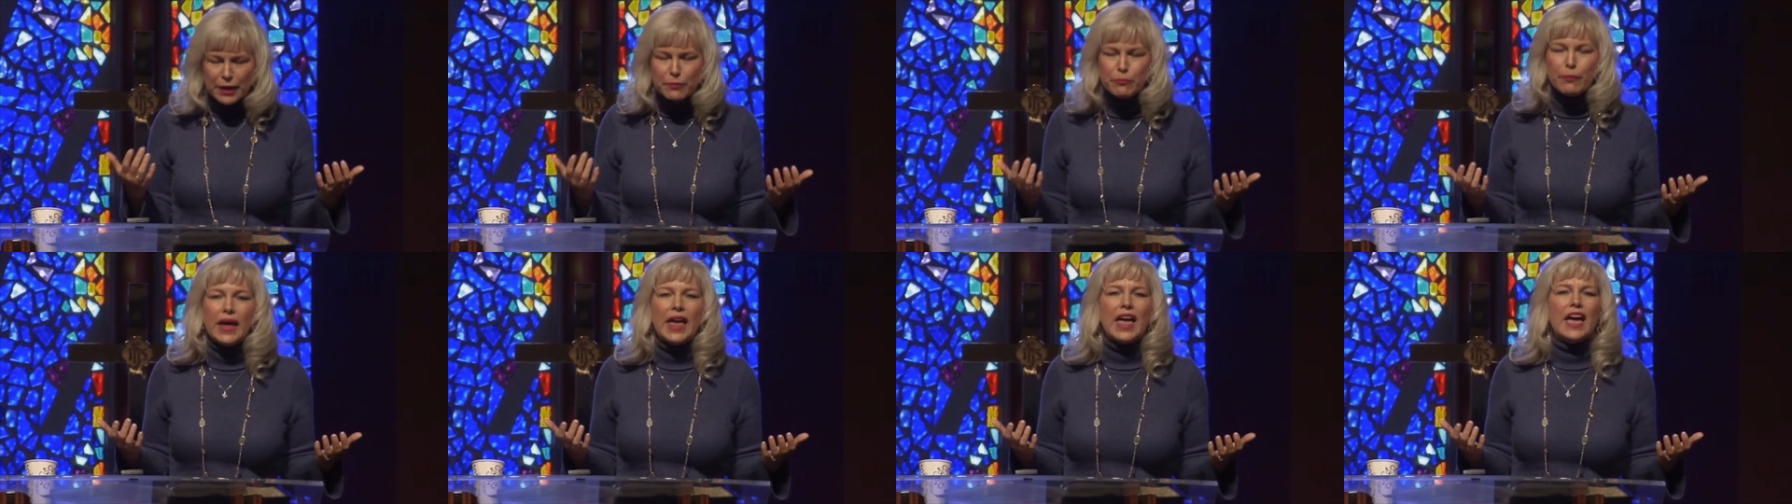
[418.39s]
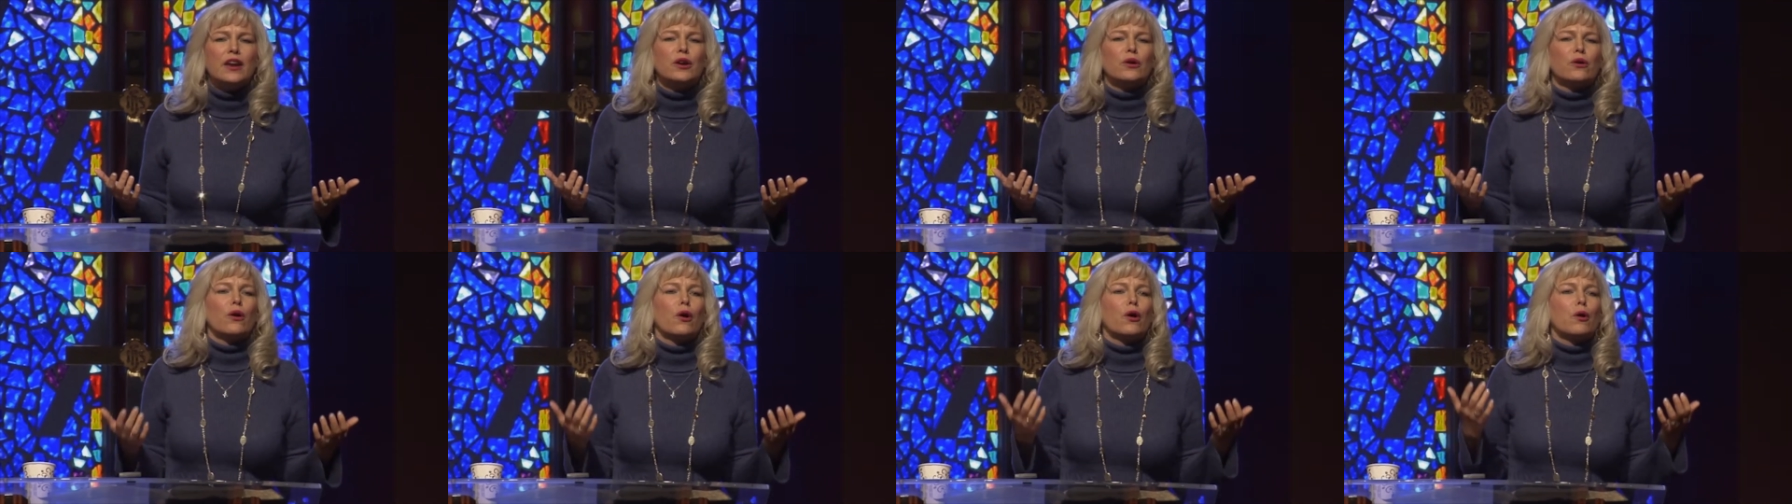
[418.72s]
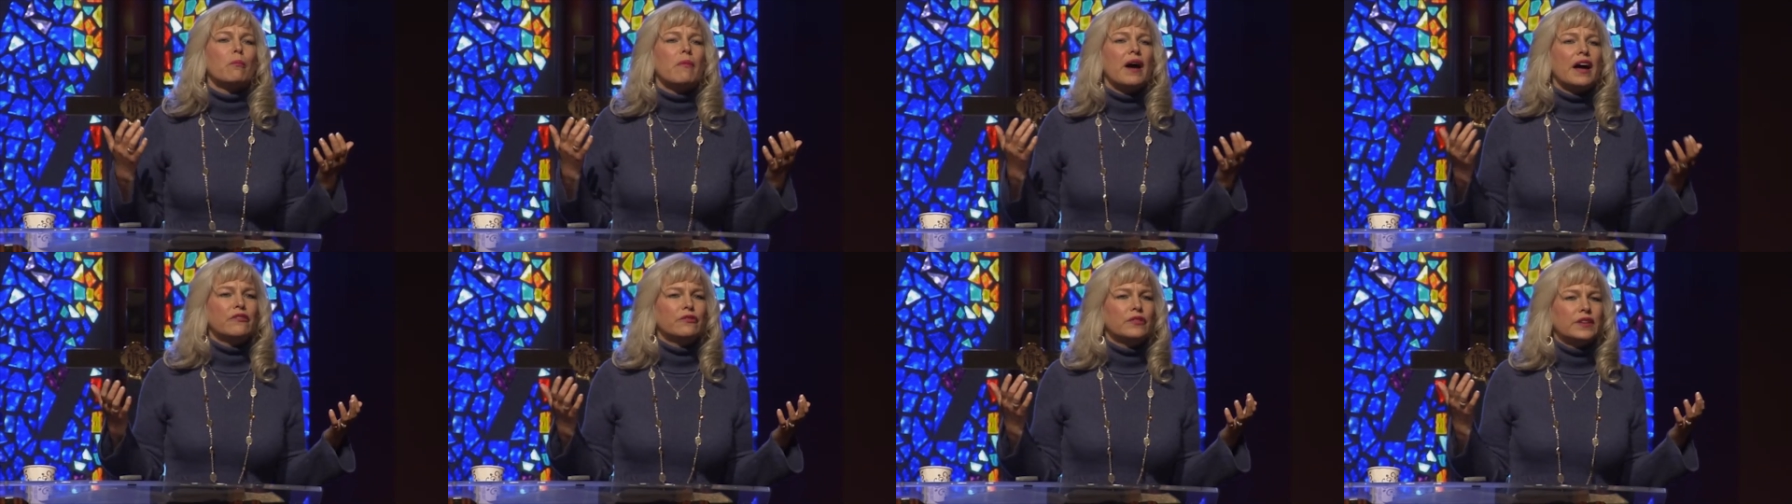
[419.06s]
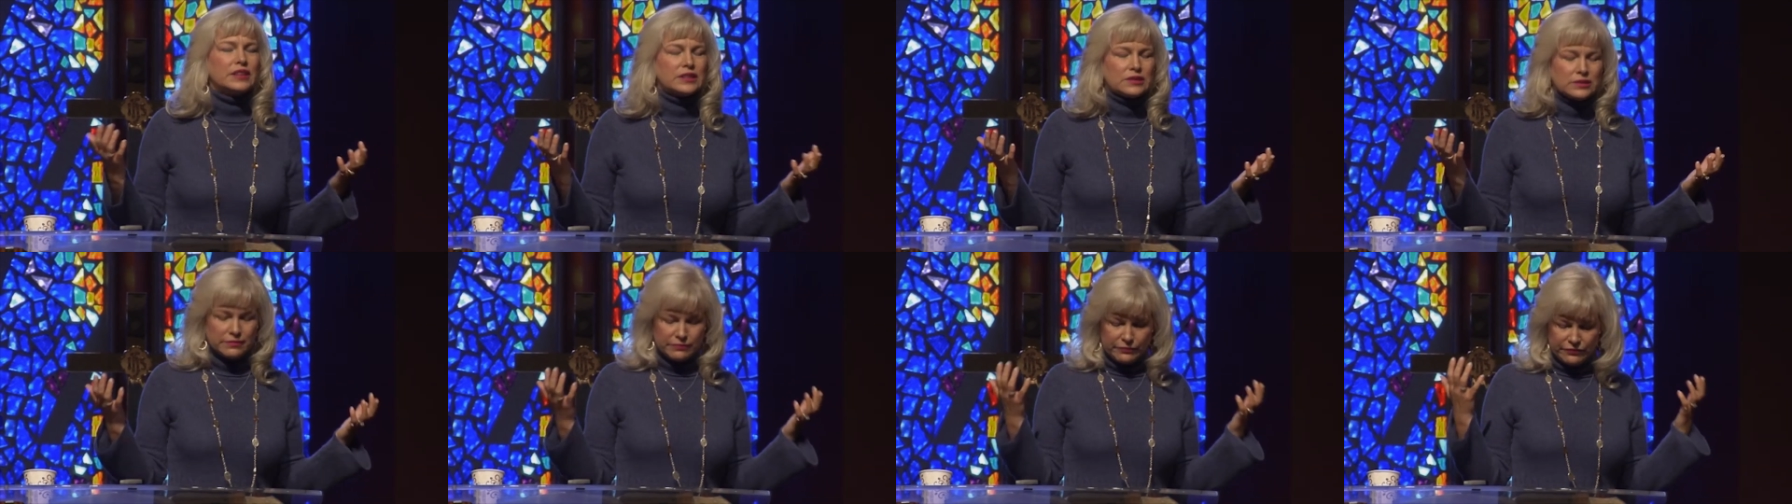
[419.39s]
banner or my vic
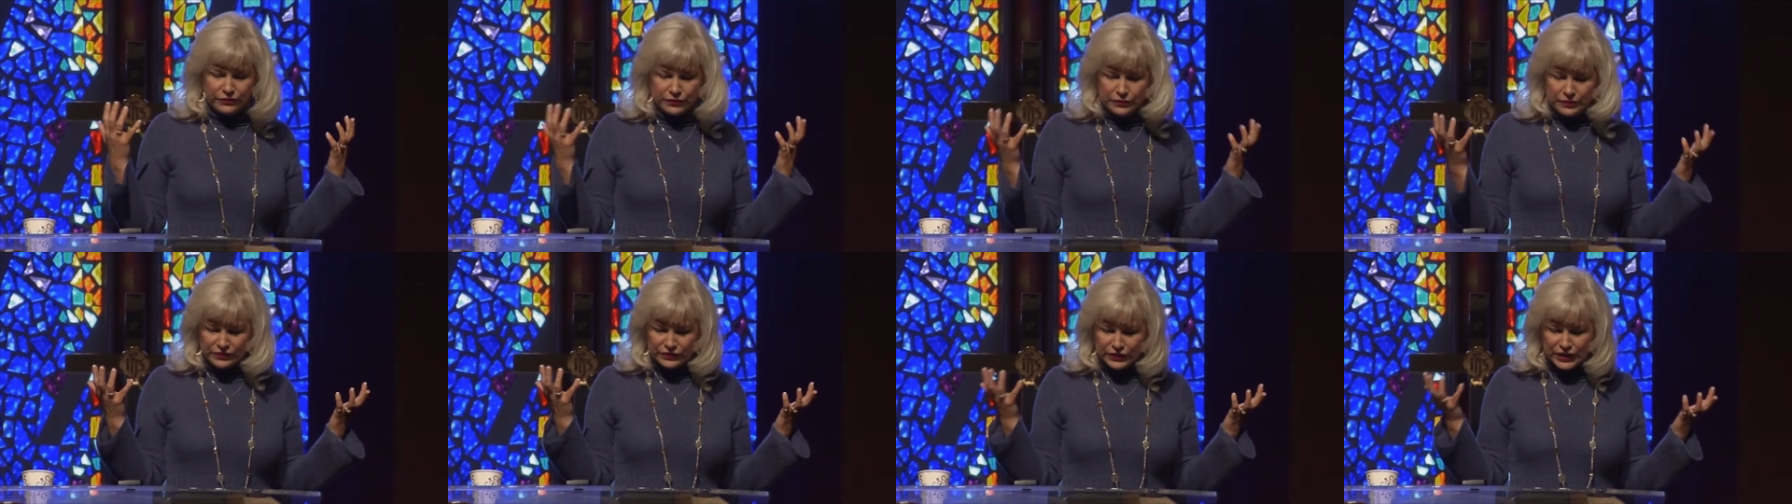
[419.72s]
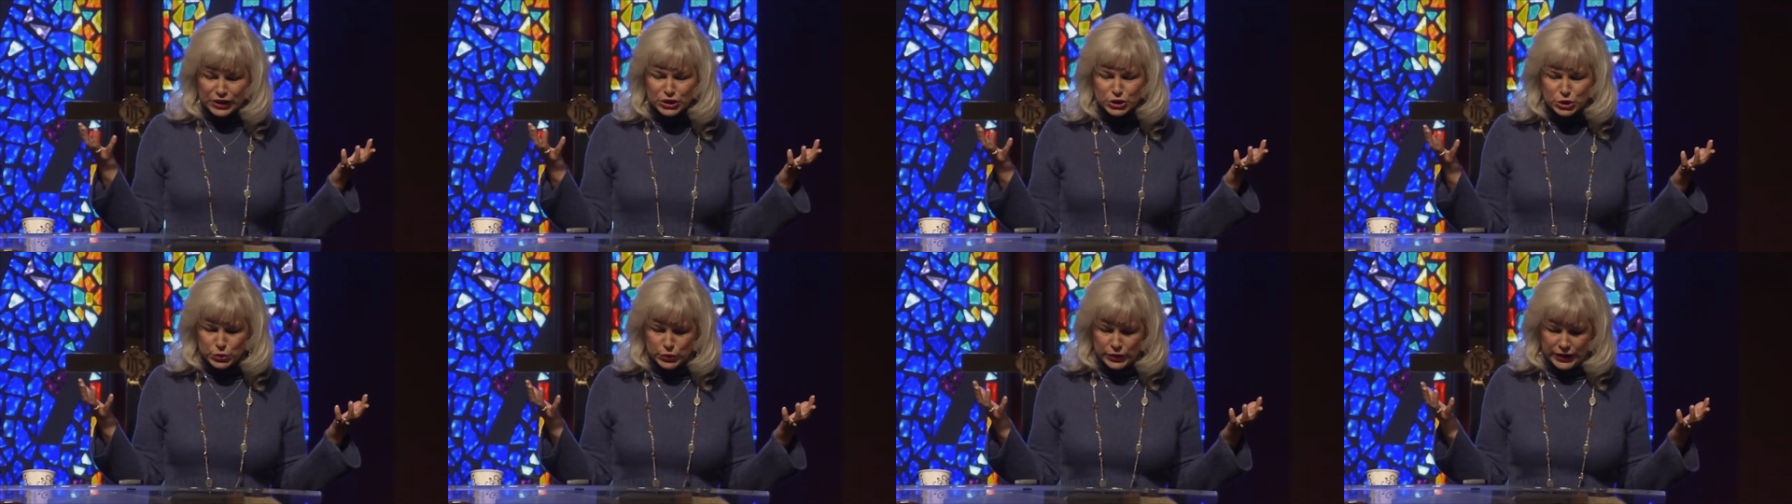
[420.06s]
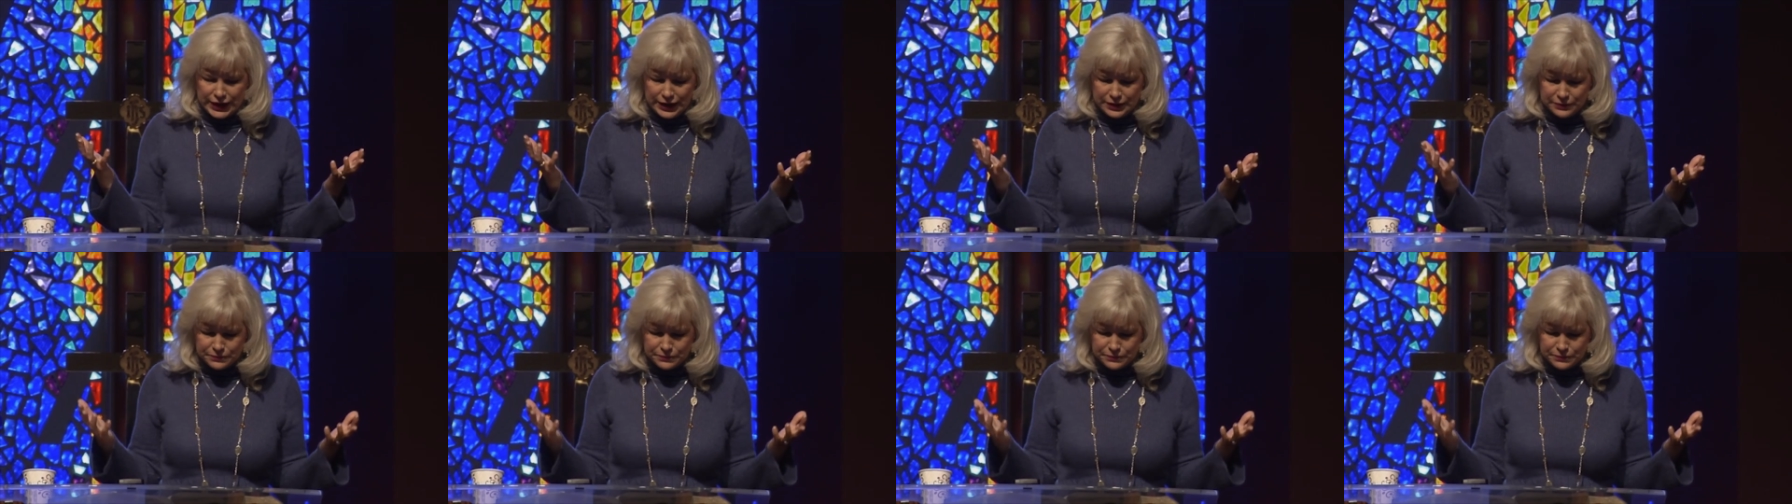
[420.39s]
victory,